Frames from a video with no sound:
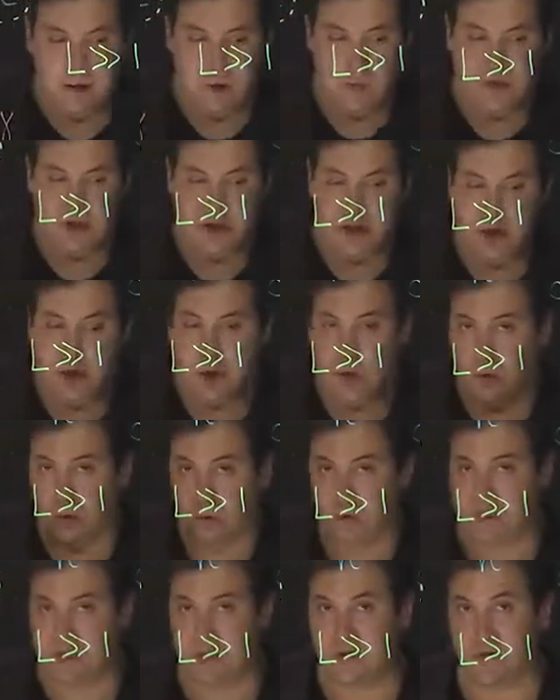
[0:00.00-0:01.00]
which
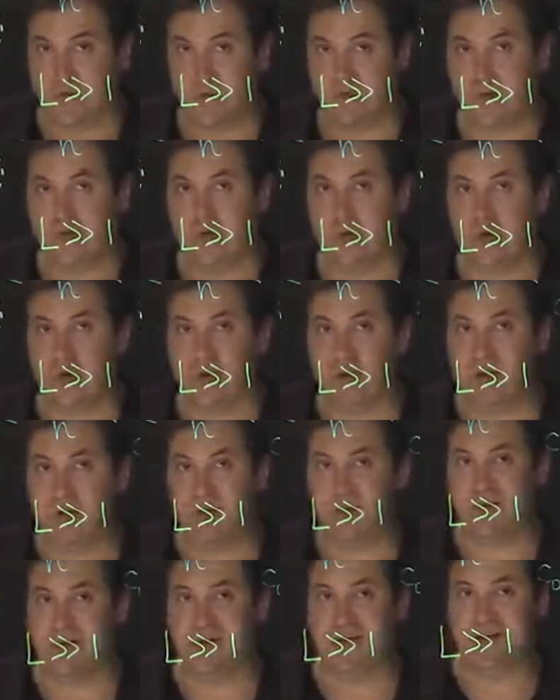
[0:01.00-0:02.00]
holds for
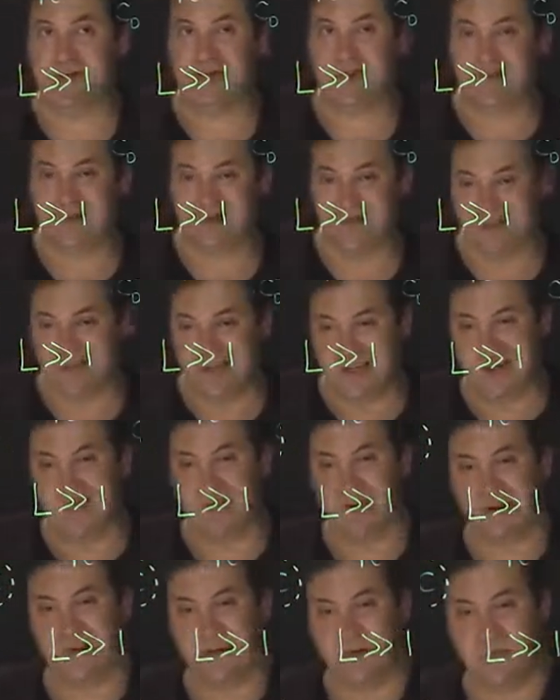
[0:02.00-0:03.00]

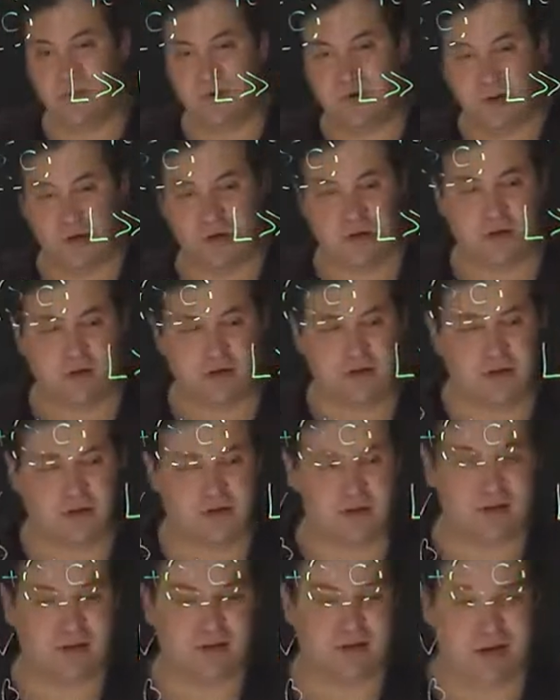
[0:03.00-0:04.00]
given in front
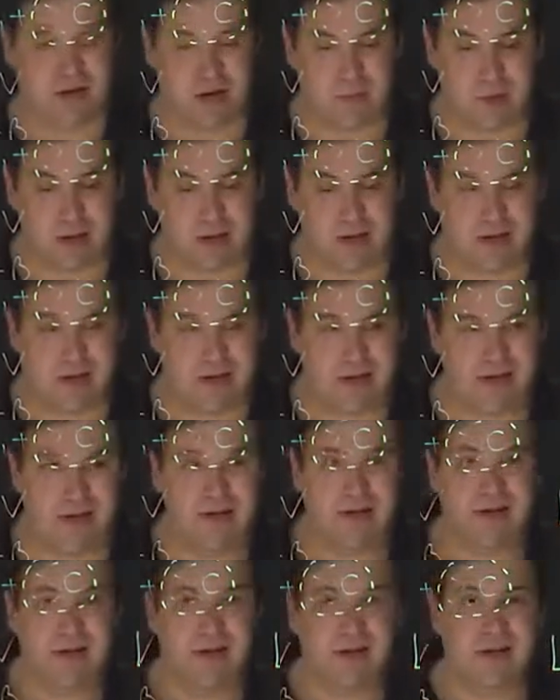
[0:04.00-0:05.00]
gamma
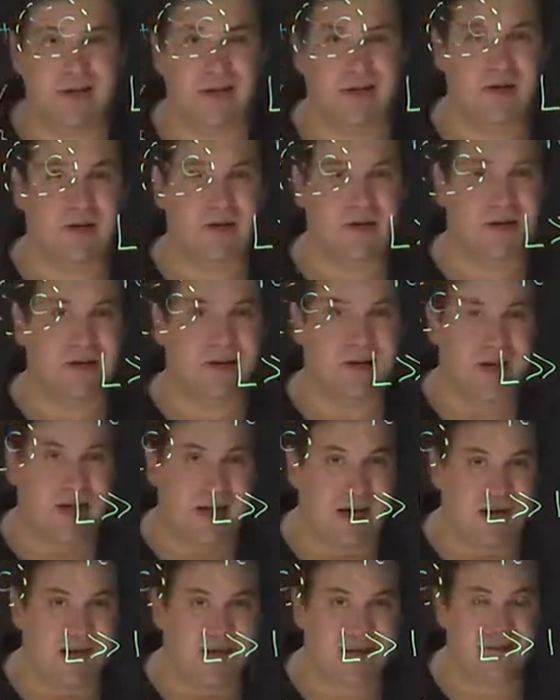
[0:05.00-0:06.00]

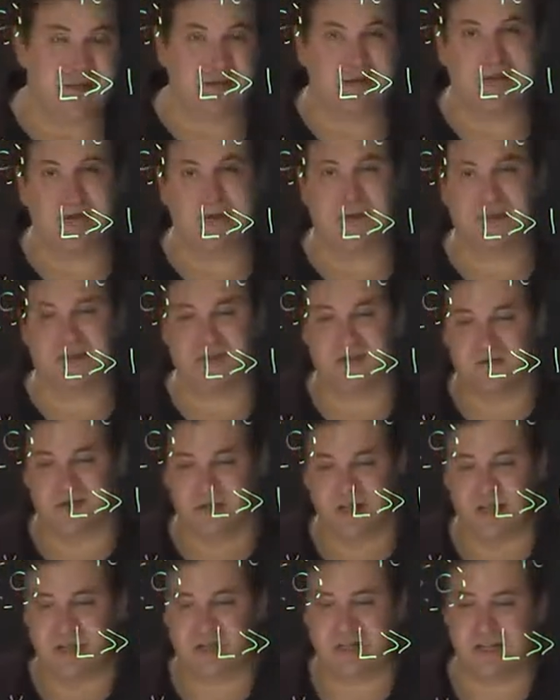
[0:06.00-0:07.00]
and
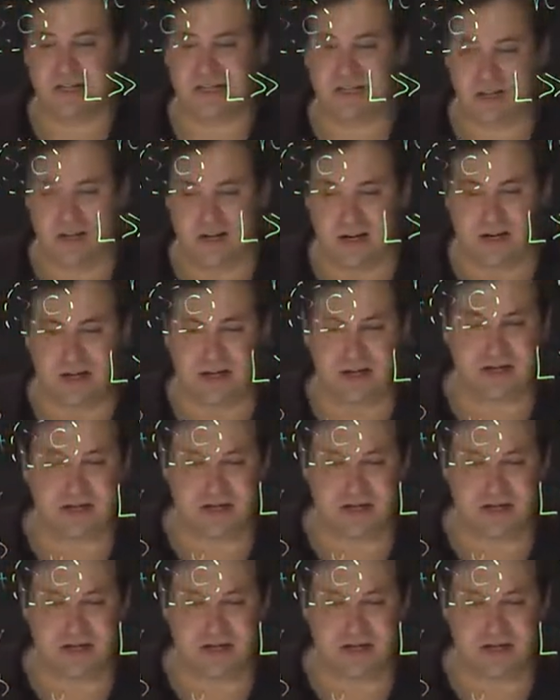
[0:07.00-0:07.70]
sufficiently large